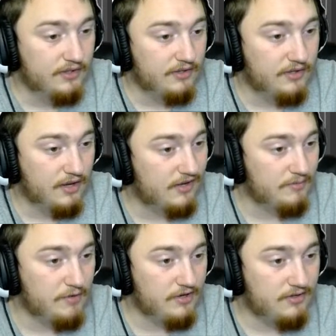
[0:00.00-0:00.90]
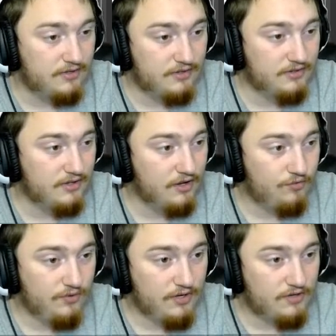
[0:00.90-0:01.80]
Yeah, I mean, it's
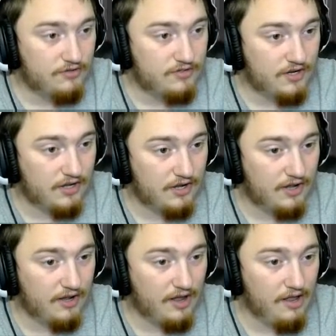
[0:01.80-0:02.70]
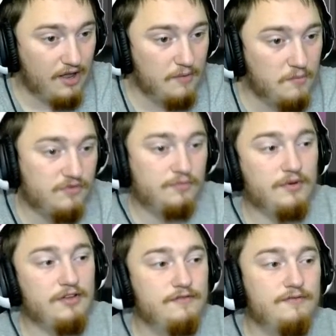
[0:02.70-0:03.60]
really interesting. It was
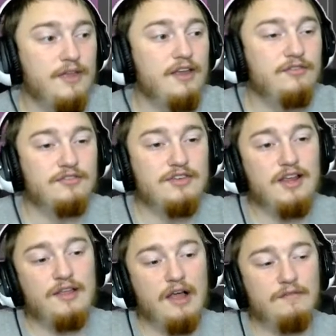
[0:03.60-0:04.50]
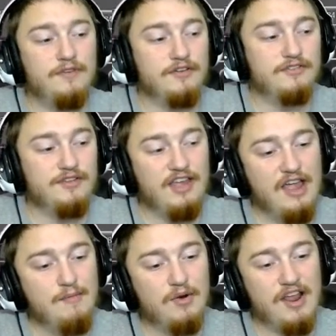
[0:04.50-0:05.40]
really interesting at first in the
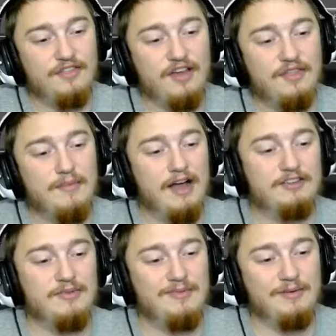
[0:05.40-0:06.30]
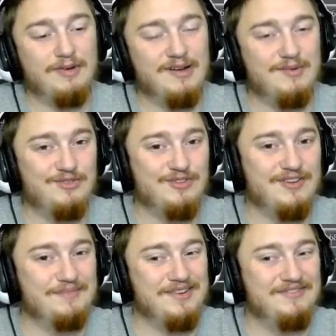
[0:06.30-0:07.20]
game when I thought the maximum upgrade was just
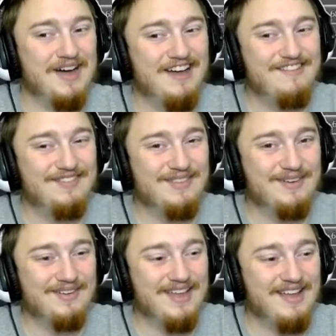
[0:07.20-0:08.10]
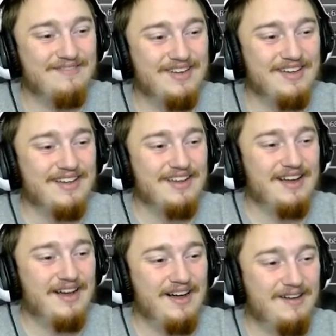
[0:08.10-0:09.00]
going to be 5 for the whole game.
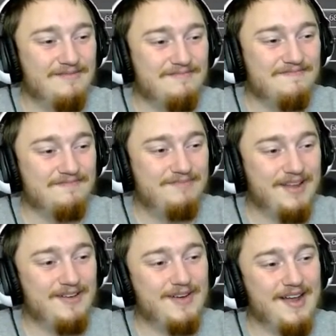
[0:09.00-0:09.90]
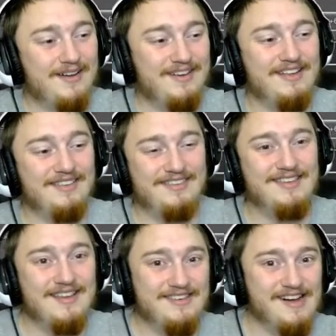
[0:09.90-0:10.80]
But in reality,
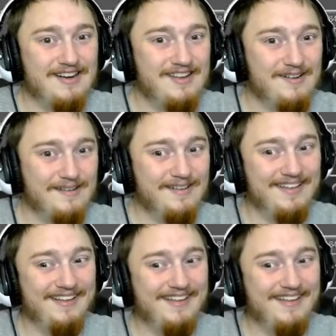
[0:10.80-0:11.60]
it's not at all.